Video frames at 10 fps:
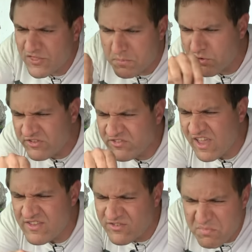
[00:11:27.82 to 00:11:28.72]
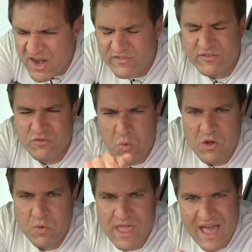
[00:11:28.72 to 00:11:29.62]
at the precise spot on the
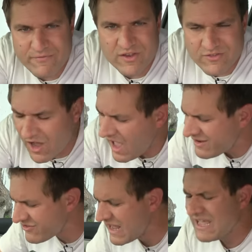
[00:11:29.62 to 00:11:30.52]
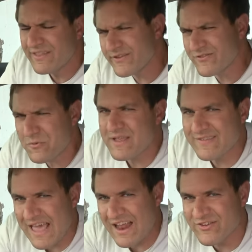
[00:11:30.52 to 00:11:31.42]
screen where you have to touch, the
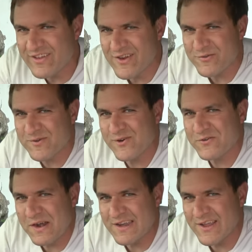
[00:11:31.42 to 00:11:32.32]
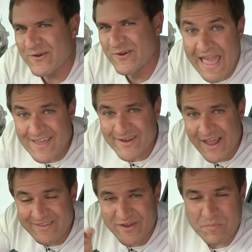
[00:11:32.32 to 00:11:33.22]
screen's got you. It knows what you're trying to do.
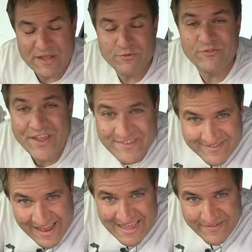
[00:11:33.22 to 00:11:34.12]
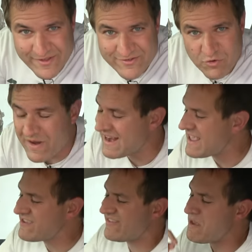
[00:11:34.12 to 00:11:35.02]
And next up, an interesting setting in this screen
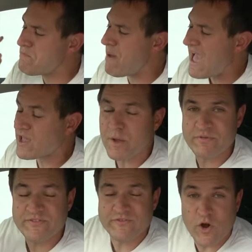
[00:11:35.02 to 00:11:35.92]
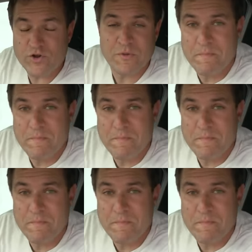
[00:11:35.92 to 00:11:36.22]
is the backup start